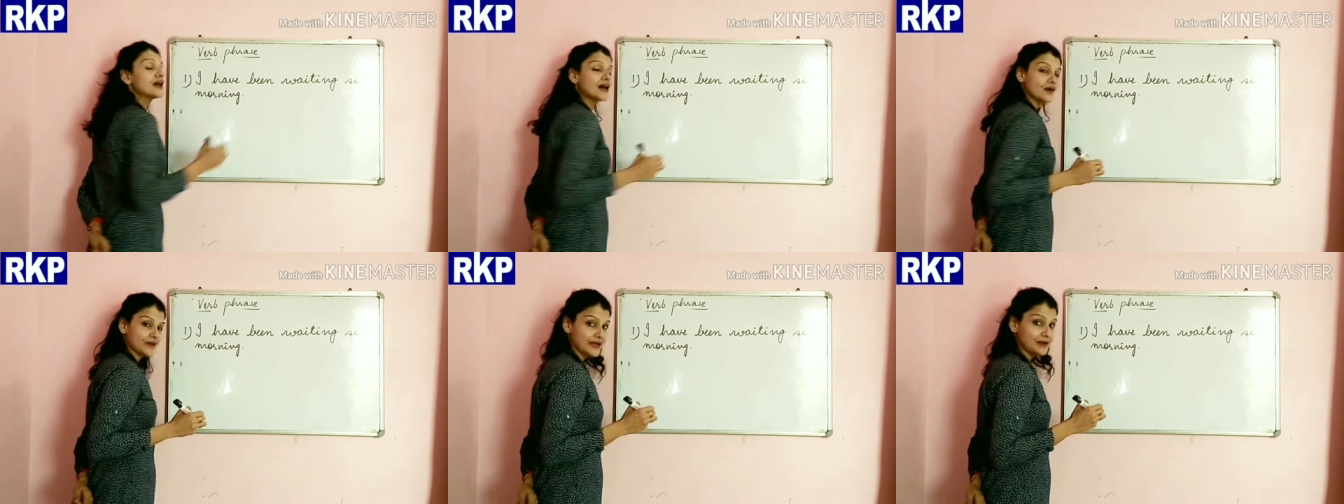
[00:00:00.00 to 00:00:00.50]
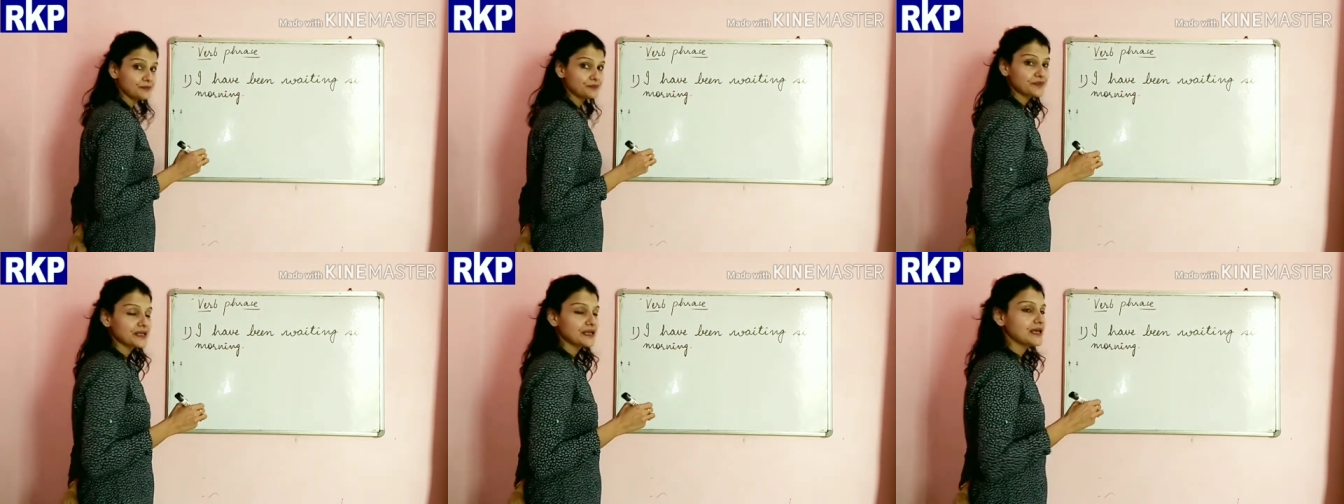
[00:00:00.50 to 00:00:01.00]
Okay.
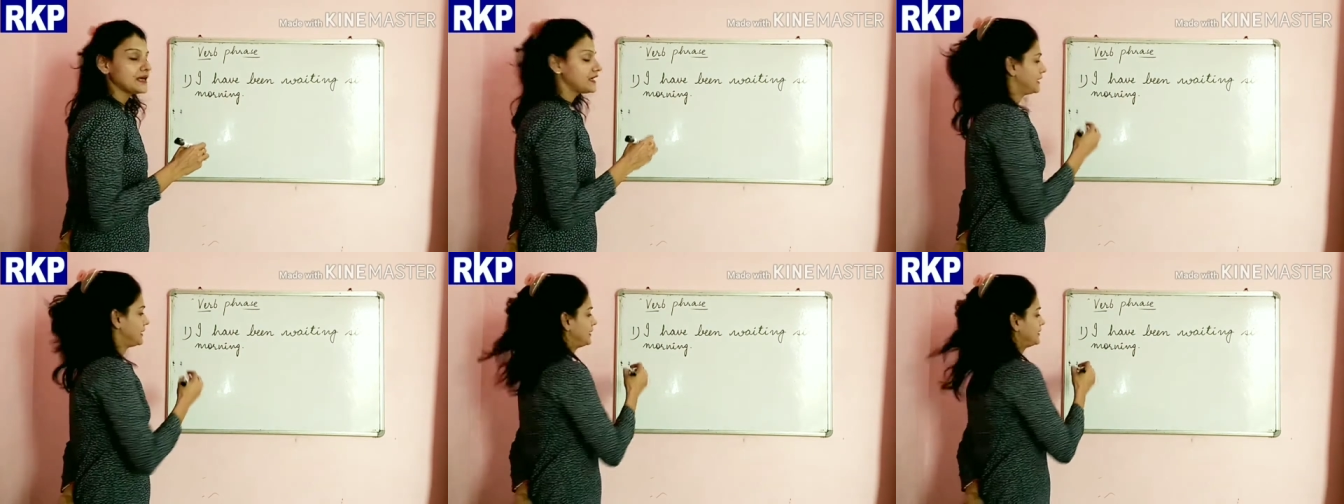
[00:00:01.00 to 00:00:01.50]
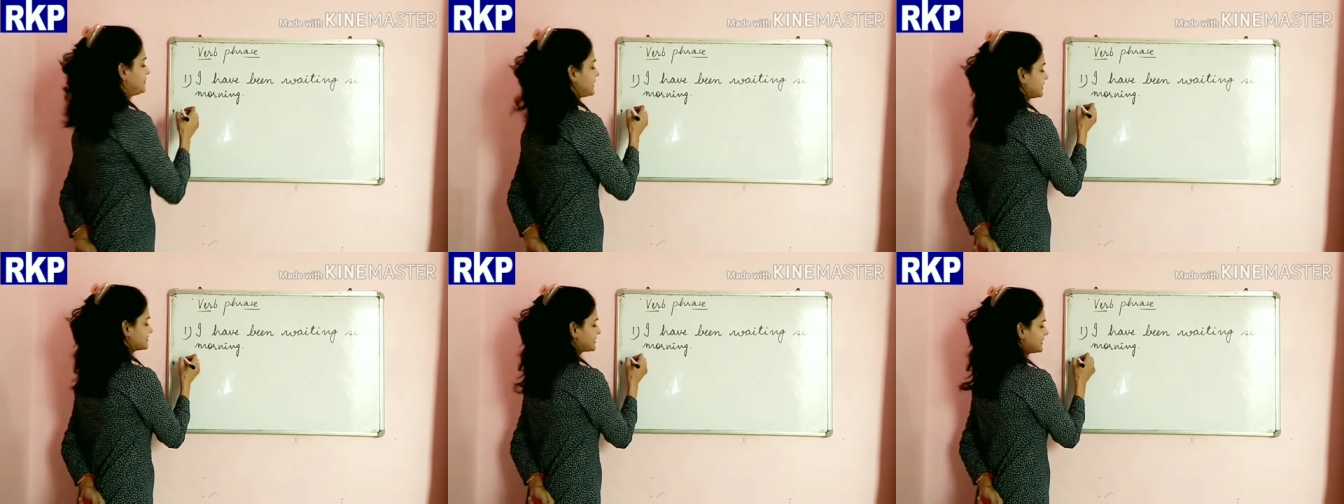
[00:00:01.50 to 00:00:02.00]

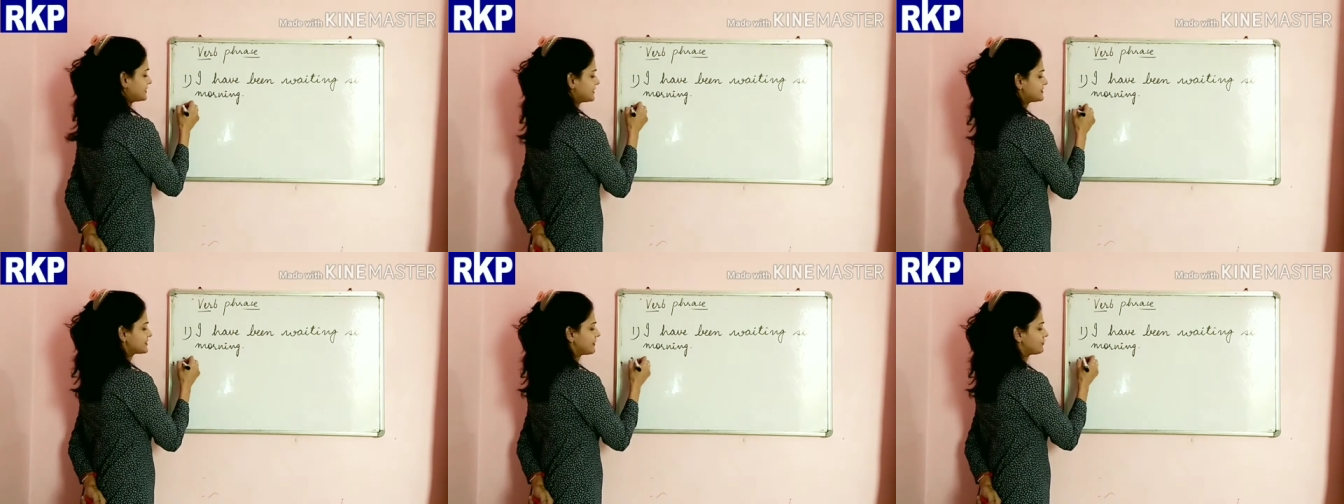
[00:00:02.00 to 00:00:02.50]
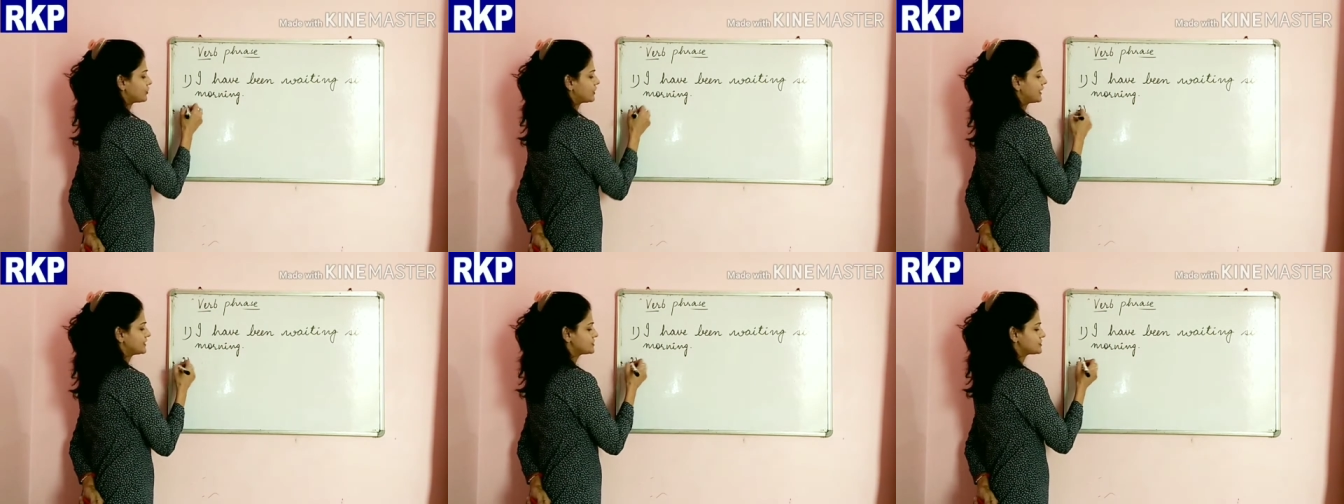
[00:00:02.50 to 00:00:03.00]
Next sentence I would
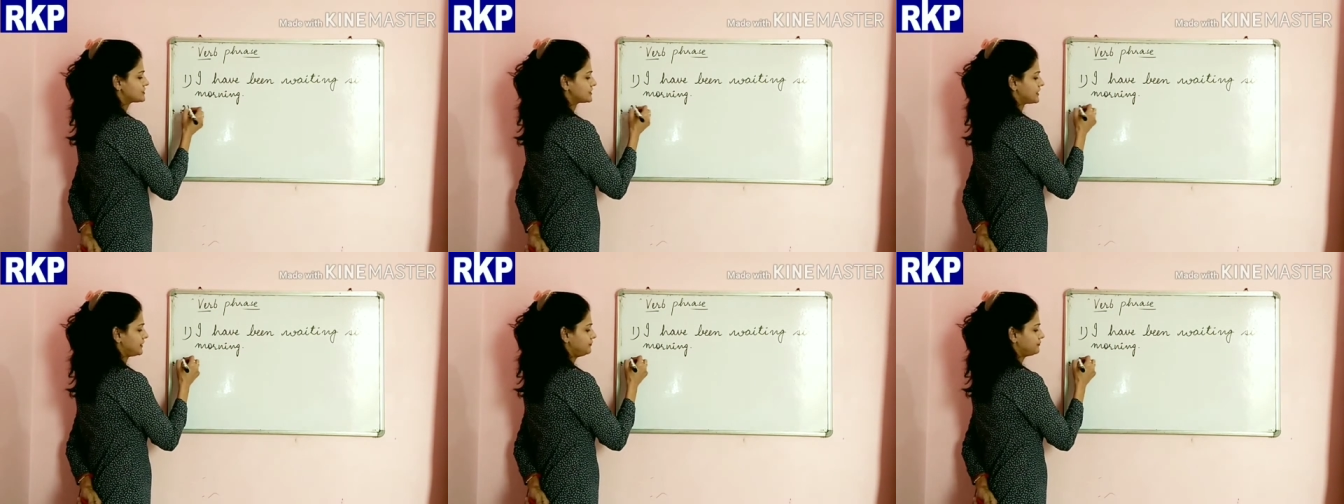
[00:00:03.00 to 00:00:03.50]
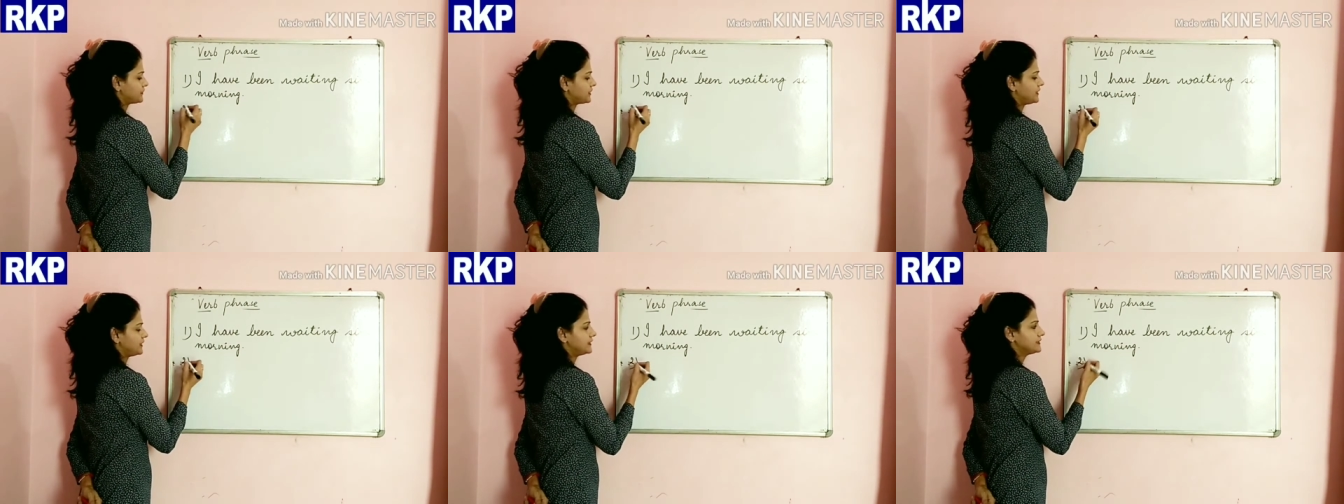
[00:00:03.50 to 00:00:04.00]
like to say
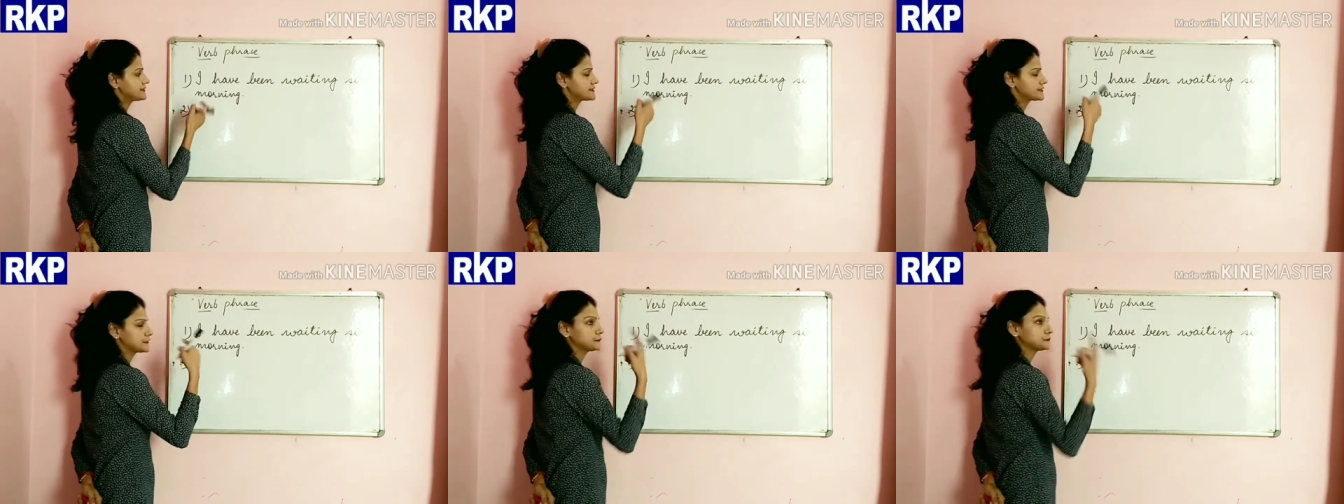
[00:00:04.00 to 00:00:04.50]
is